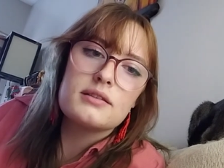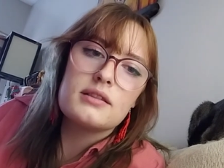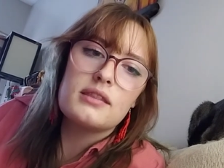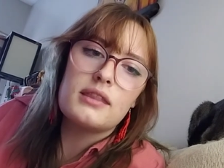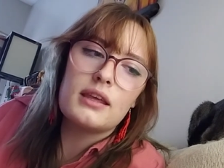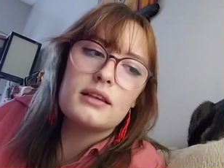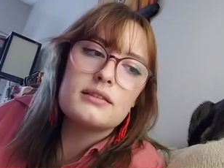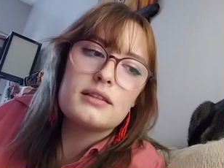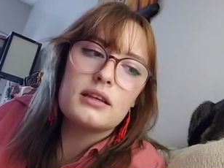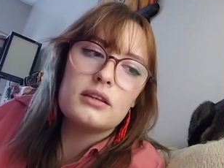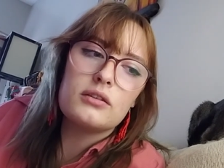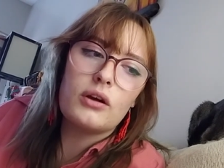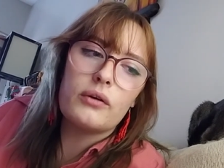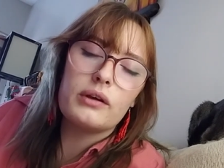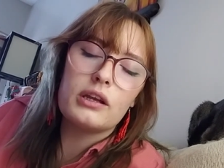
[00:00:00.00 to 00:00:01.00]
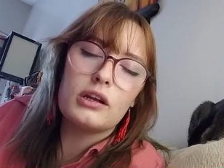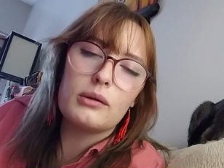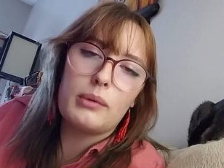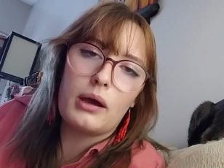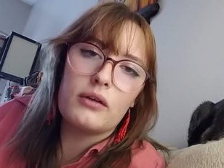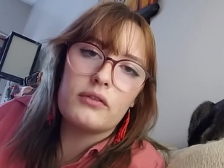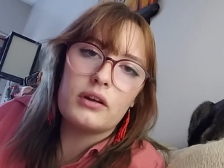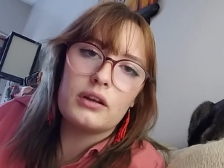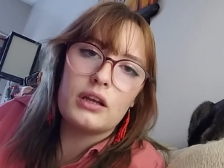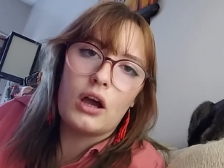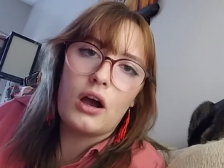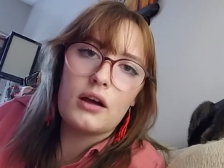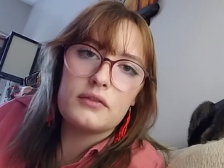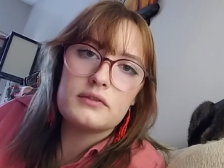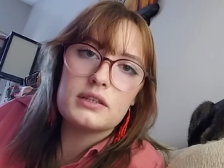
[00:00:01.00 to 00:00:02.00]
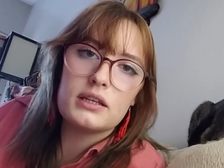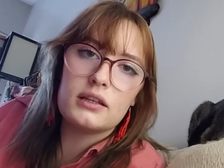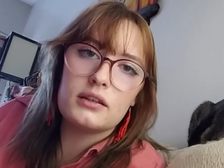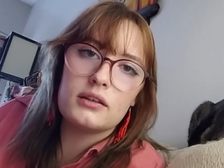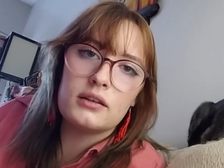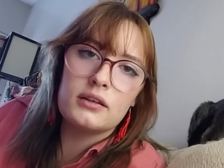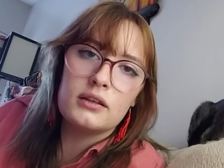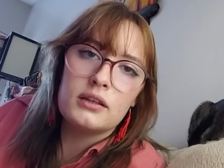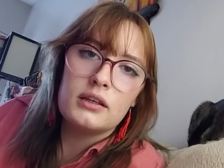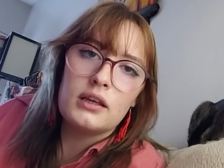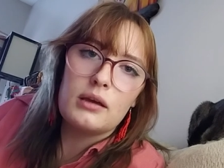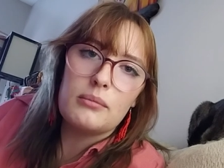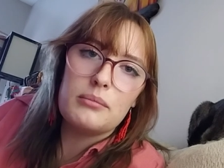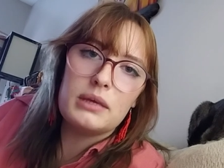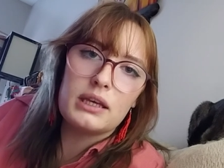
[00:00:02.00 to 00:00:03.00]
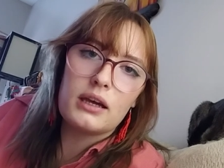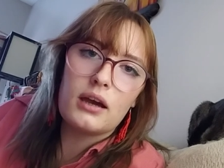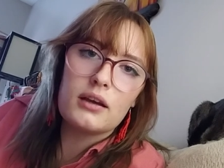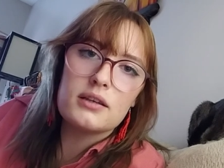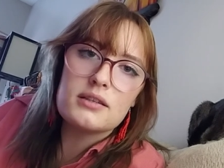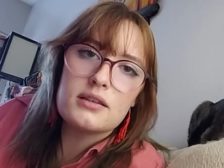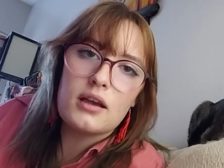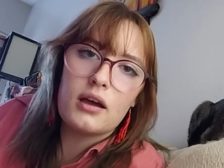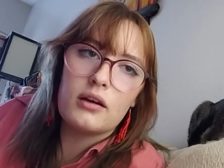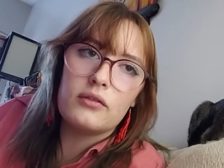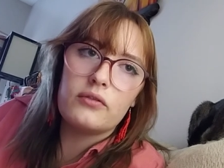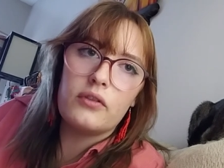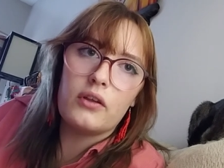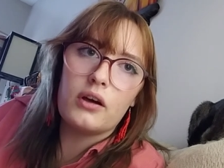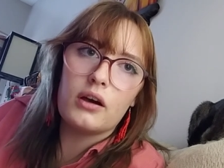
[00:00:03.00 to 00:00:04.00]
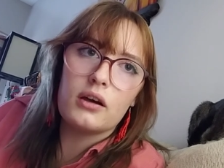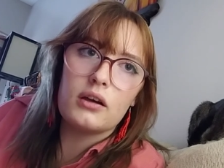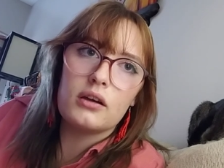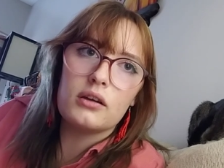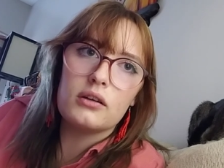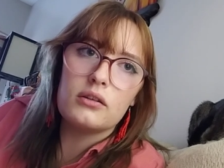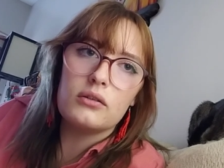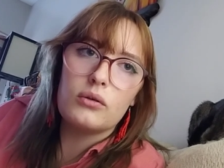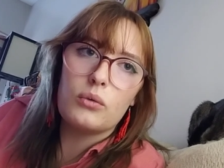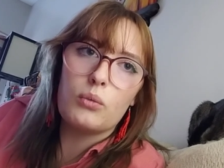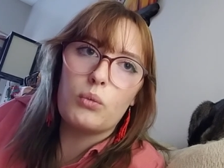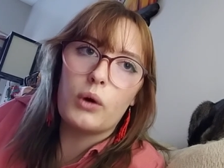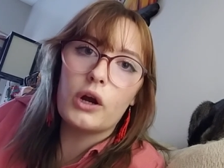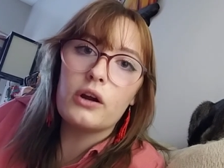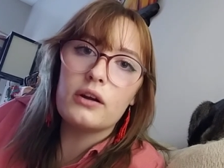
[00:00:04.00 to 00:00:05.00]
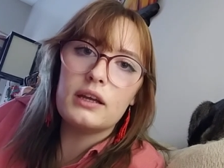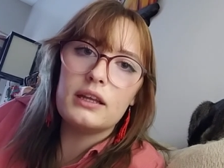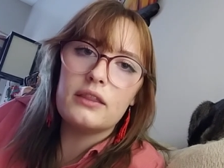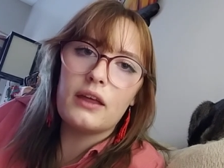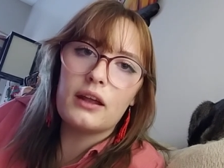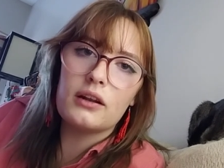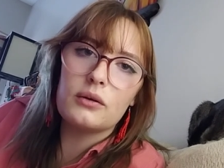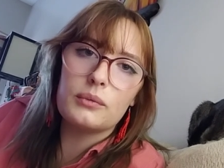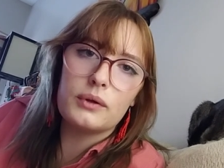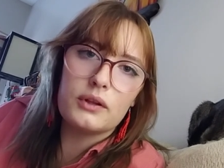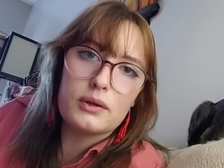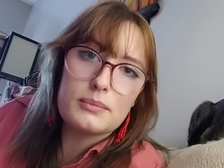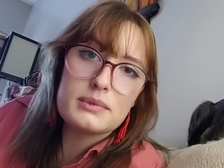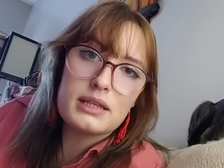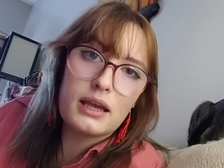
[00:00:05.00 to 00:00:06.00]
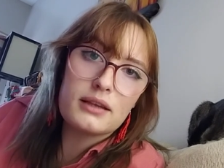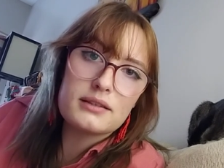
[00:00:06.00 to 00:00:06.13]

things that you don't hear about very often because of the worry that it will upset